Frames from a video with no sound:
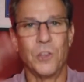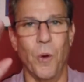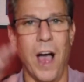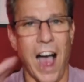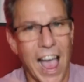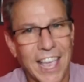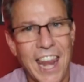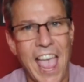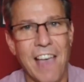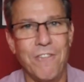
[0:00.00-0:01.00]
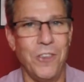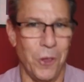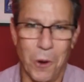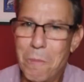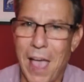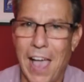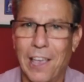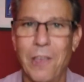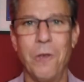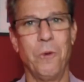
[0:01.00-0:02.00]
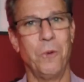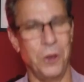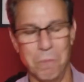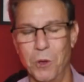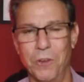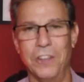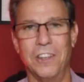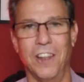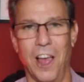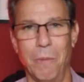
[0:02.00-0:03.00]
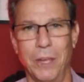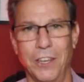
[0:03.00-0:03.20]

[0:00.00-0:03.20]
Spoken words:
so I can have your back when moving to Long